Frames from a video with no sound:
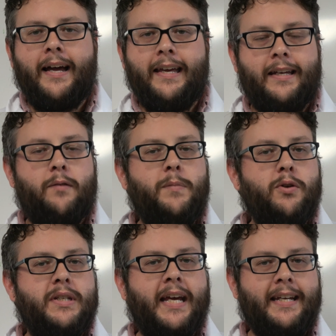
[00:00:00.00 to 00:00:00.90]
it can
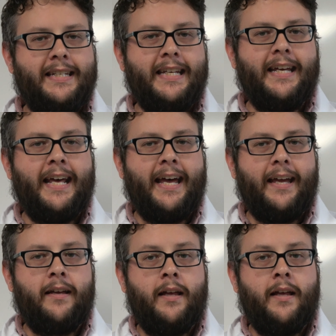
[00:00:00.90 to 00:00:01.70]
mutate DNA.